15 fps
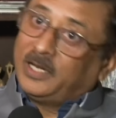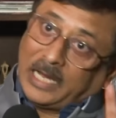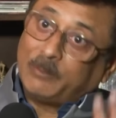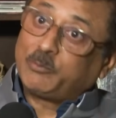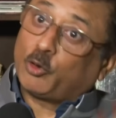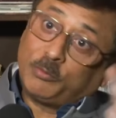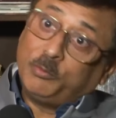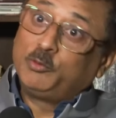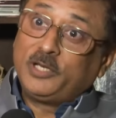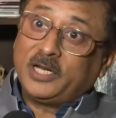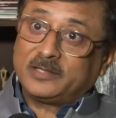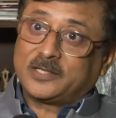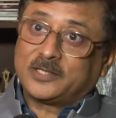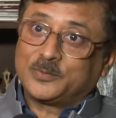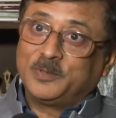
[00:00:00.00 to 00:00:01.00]
I'm talking about their
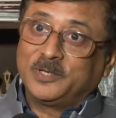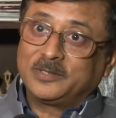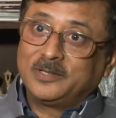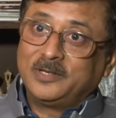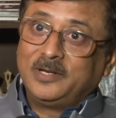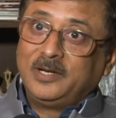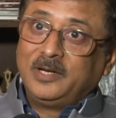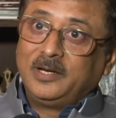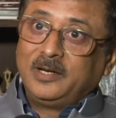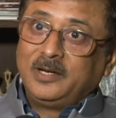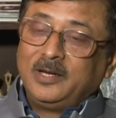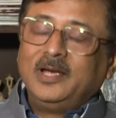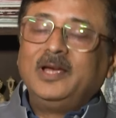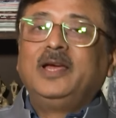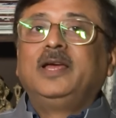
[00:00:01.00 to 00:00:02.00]
assessment.
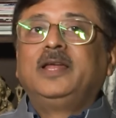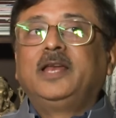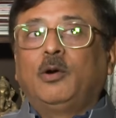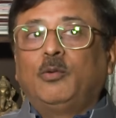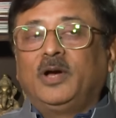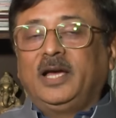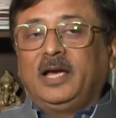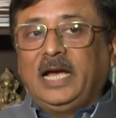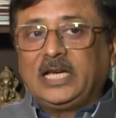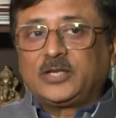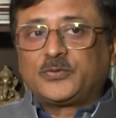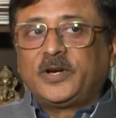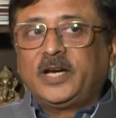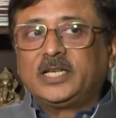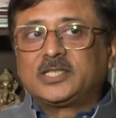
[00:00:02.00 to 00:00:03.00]
Now,
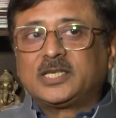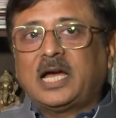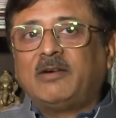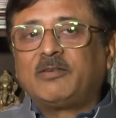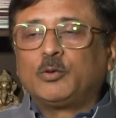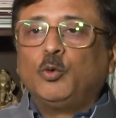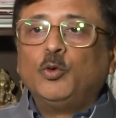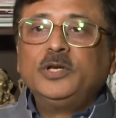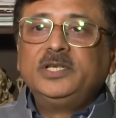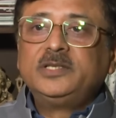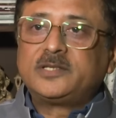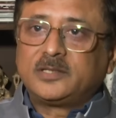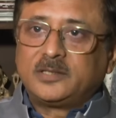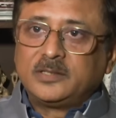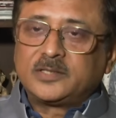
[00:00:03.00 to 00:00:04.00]
as far as our own
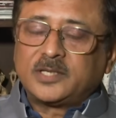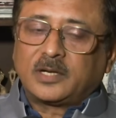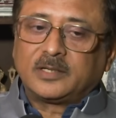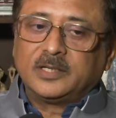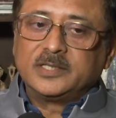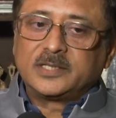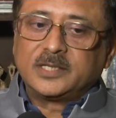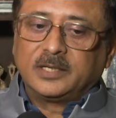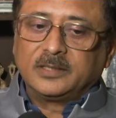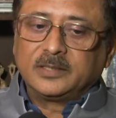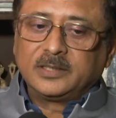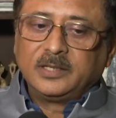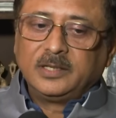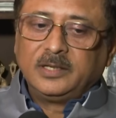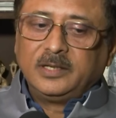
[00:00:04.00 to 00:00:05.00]
incidents are concerned,
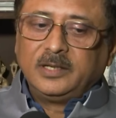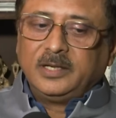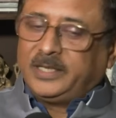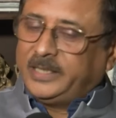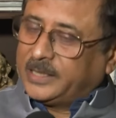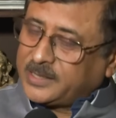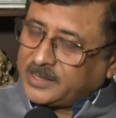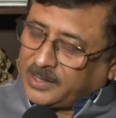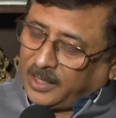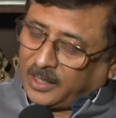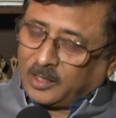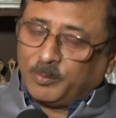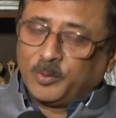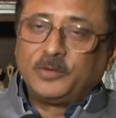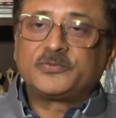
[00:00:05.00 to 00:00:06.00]
yes, a
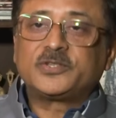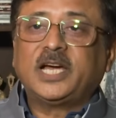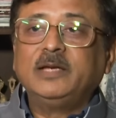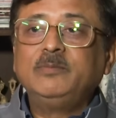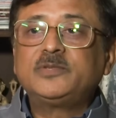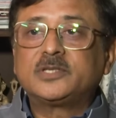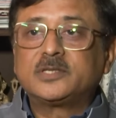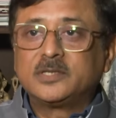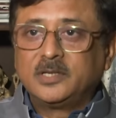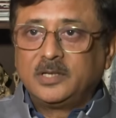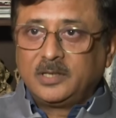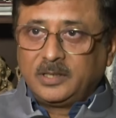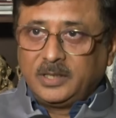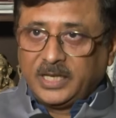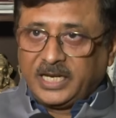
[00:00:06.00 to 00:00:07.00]
couple of times
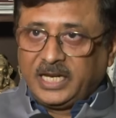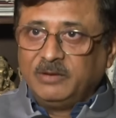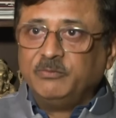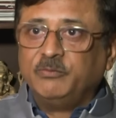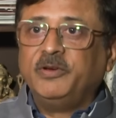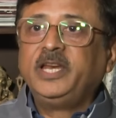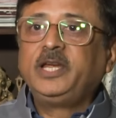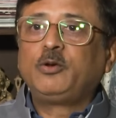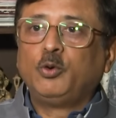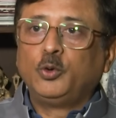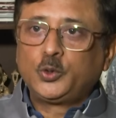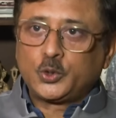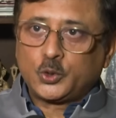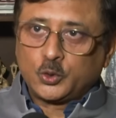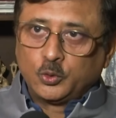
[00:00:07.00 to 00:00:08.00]
they came very
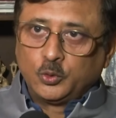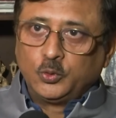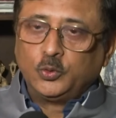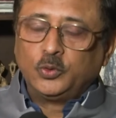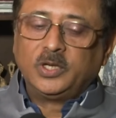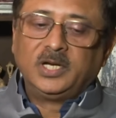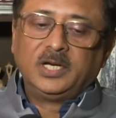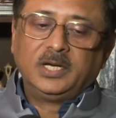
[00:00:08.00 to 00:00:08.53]
close to